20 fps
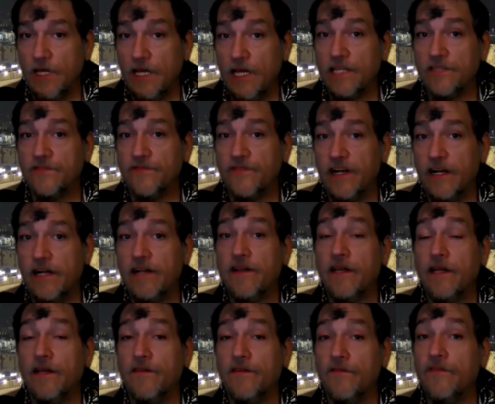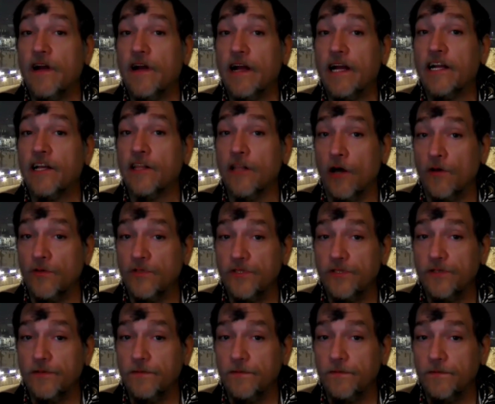It's very, very
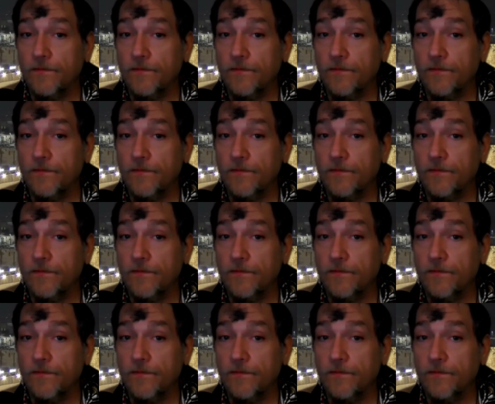close.